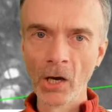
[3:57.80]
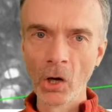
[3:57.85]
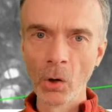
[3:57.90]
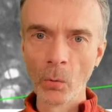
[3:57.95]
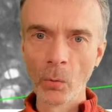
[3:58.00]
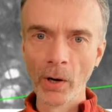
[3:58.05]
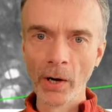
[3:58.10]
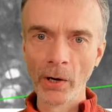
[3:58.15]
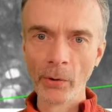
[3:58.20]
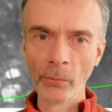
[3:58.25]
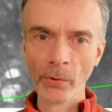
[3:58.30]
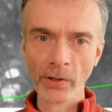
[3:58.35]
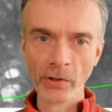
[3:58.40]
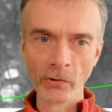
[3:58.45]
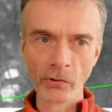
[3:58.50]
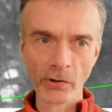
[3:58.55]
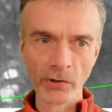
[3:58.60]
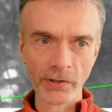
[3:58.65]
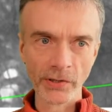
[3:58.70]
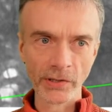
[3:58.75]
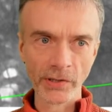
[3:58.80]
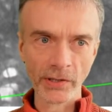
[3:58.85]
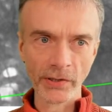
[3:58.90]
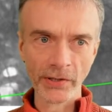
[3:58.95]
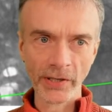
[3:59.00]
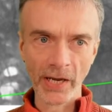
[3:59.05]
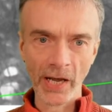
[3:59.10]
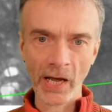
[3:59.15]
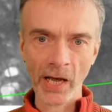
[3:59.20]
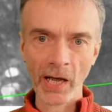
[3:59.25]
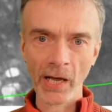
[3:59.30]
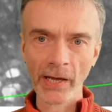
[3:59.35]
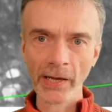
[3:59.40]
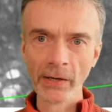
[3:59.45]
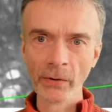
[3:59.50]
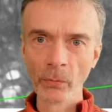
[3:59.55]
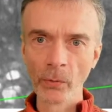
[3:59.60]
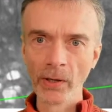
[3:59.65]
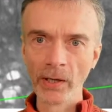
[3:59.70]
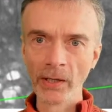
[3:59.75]
Why are we interested in the eye?
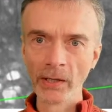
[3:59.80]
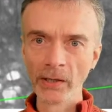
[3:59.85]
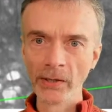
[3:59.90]
Well,